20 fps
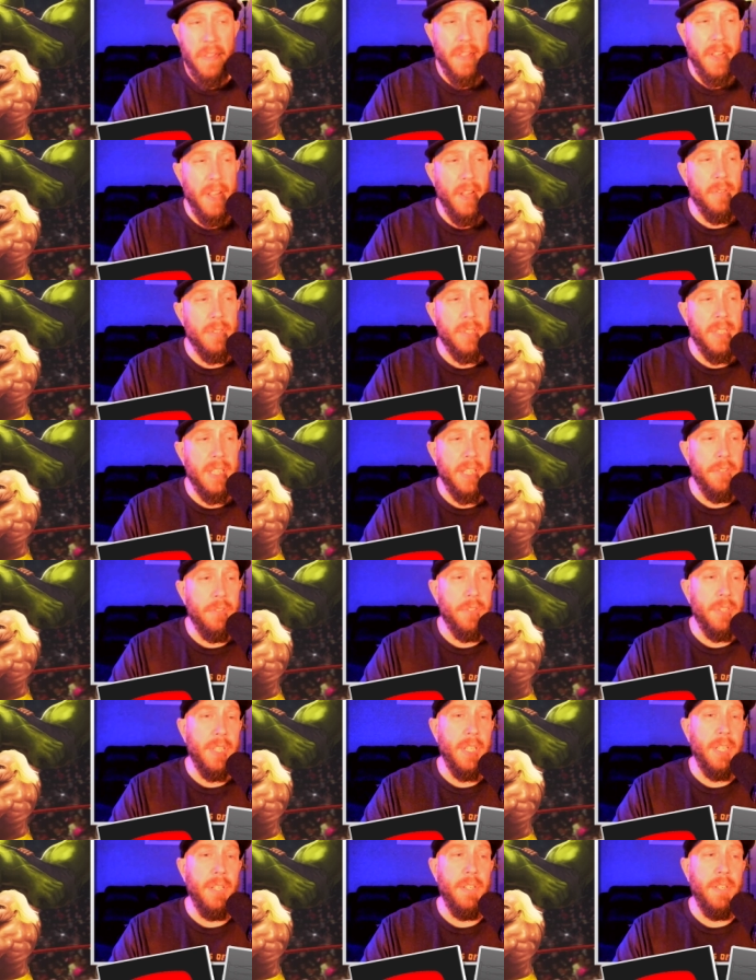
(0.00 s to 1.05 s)
Theo's an
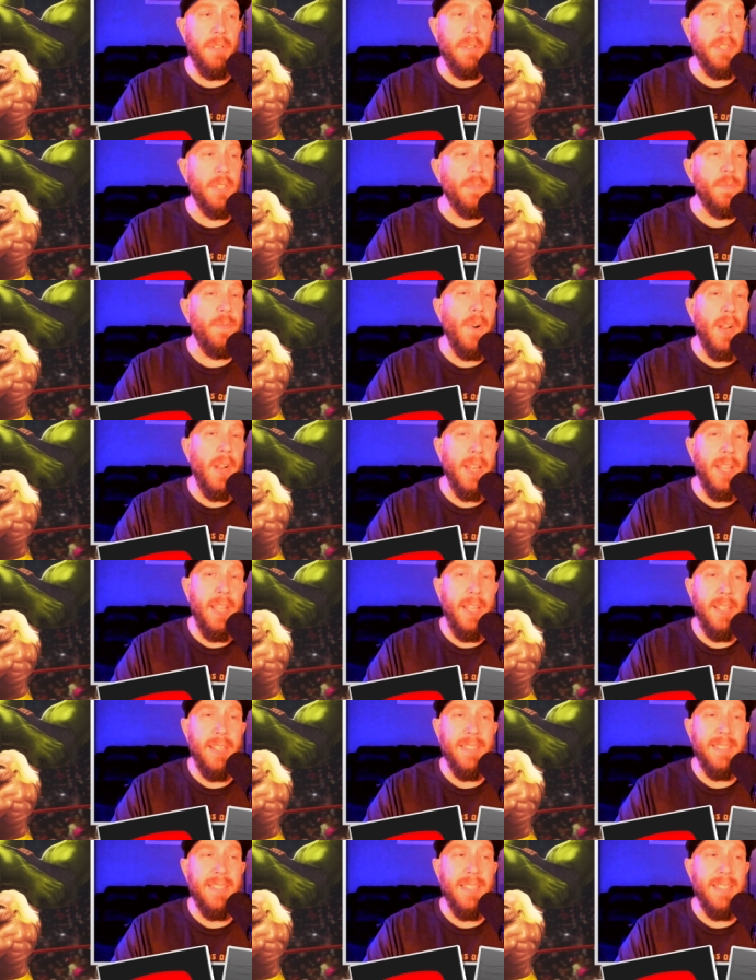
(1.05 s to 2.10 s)
interesting dude. He's funny.
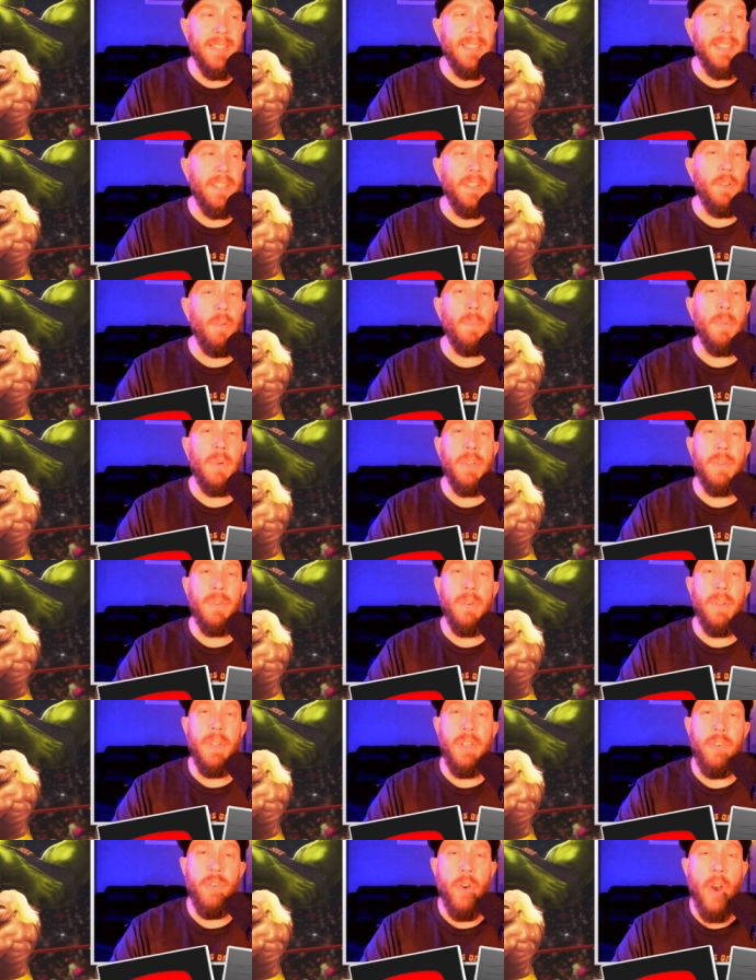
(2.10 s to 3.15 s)
His sense of humor is
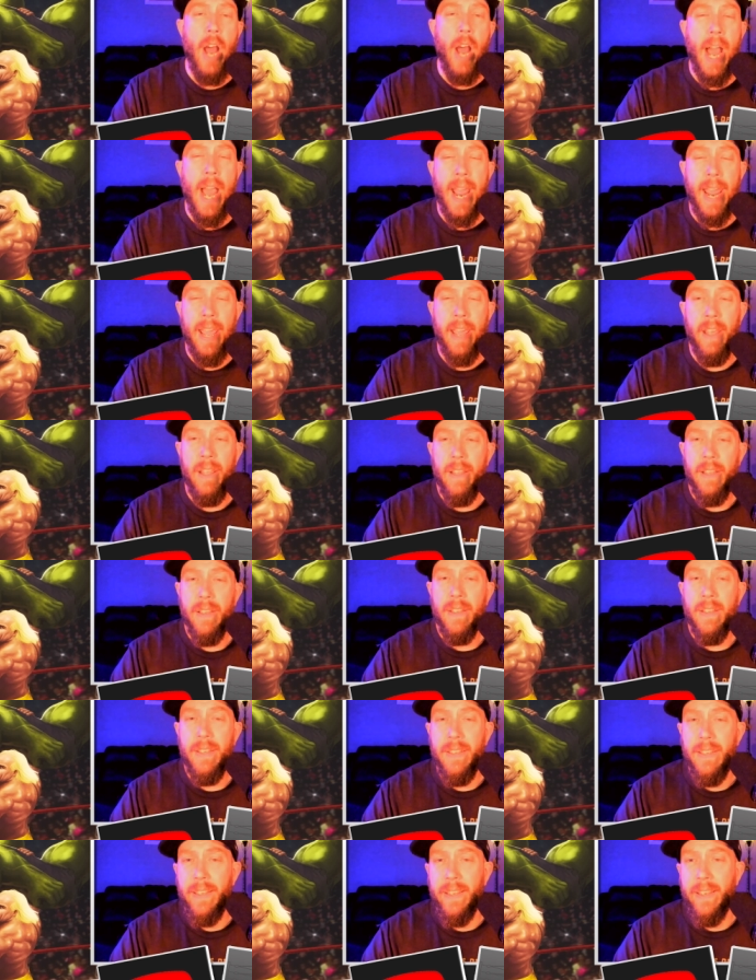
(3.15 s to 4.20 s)
really dry.
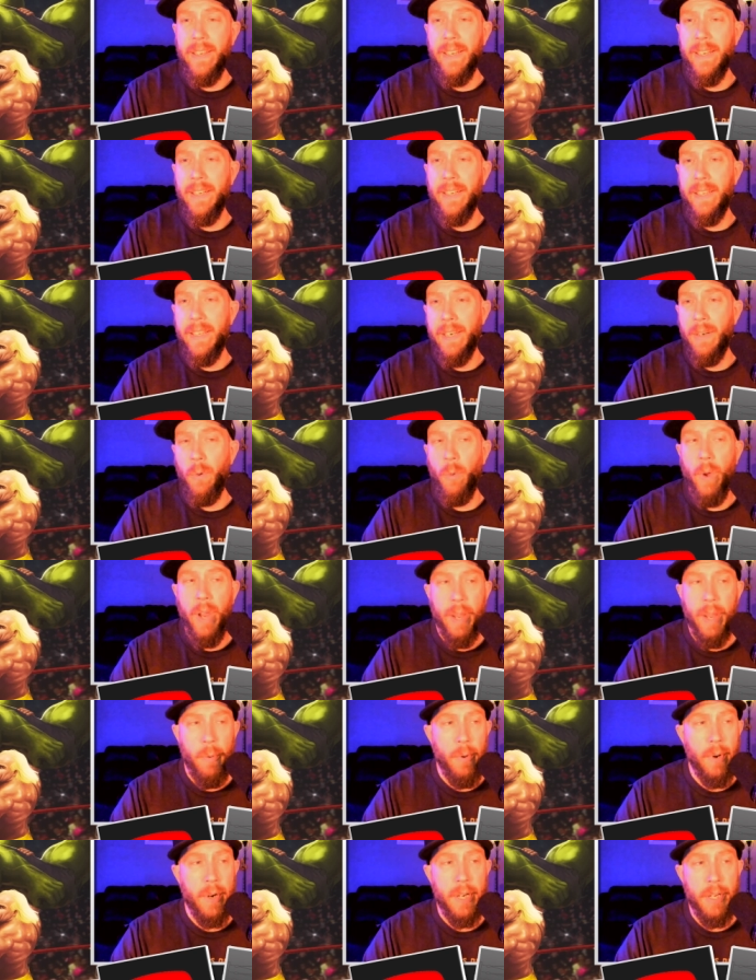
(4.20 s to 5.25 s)
Uh, in a
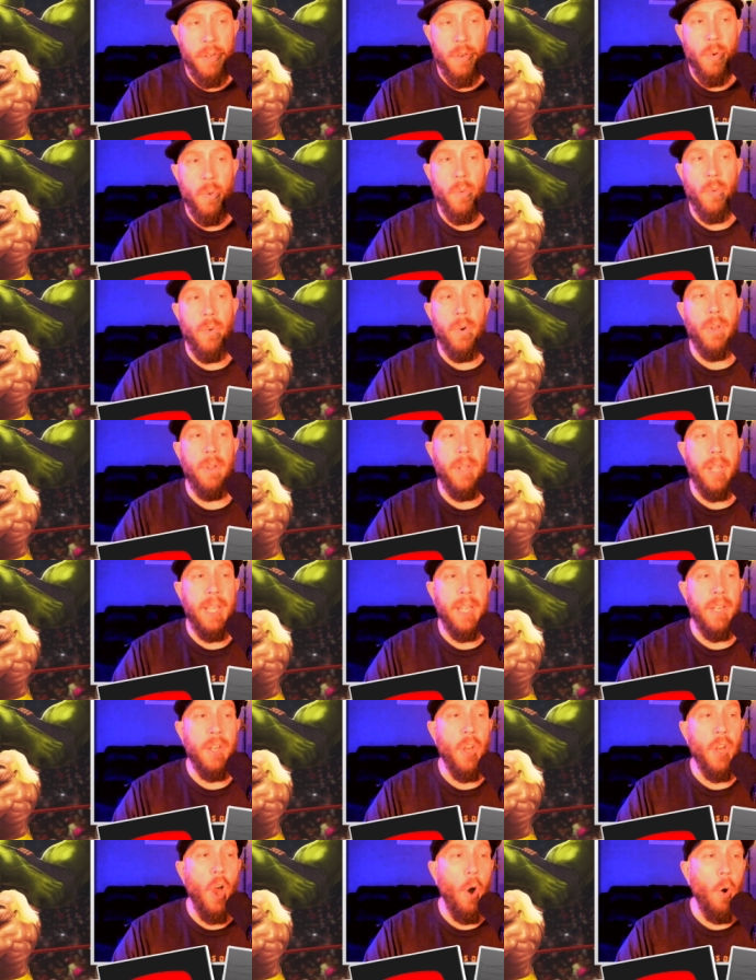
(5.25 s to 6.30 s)
way where you don't really
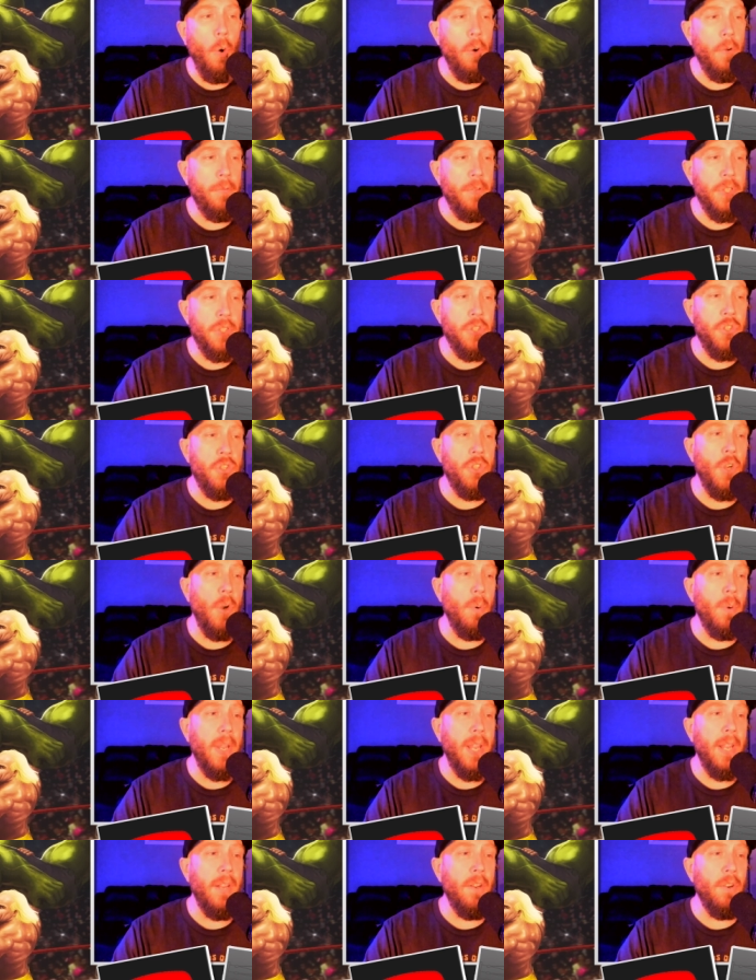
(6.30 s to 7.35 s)
know if he's
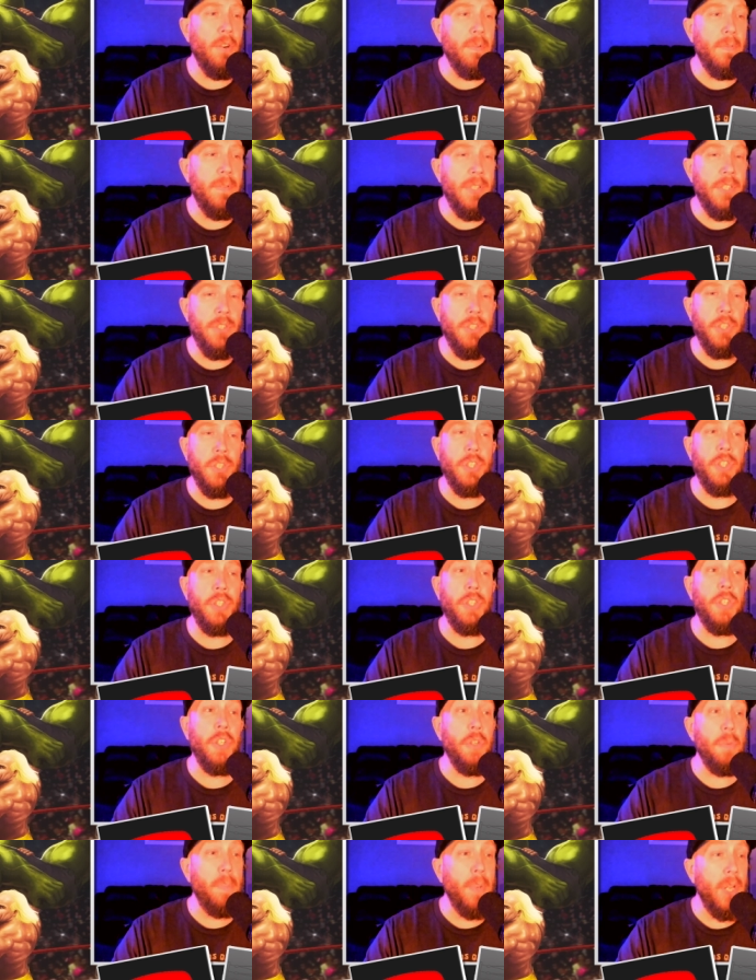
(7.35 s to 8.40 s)
joking or if he's just
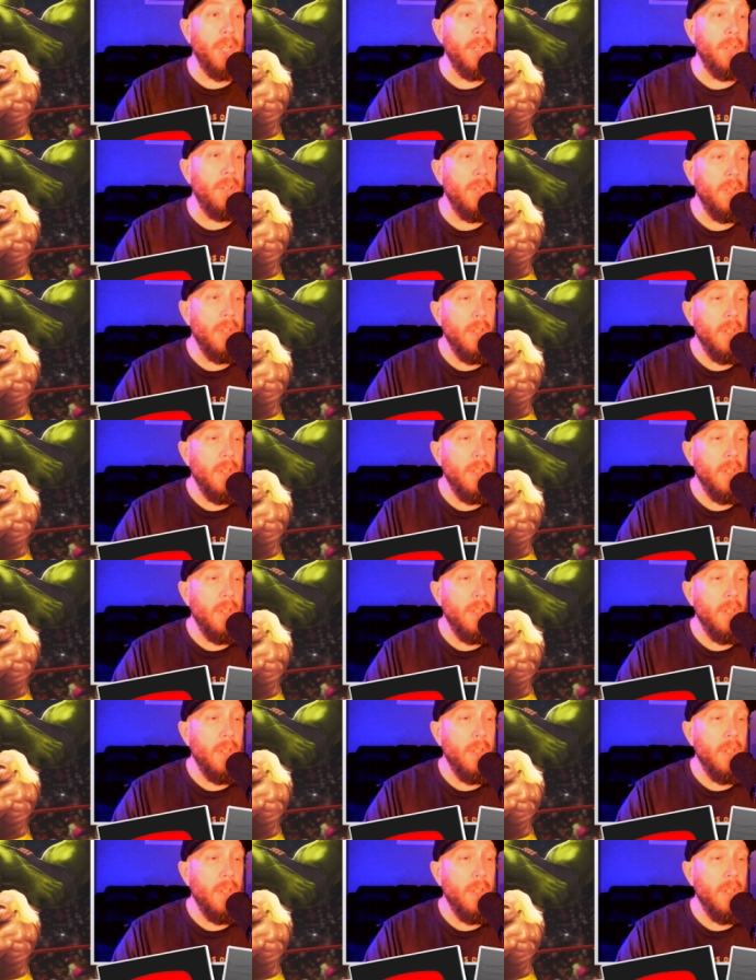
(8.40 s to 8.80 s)
stupid,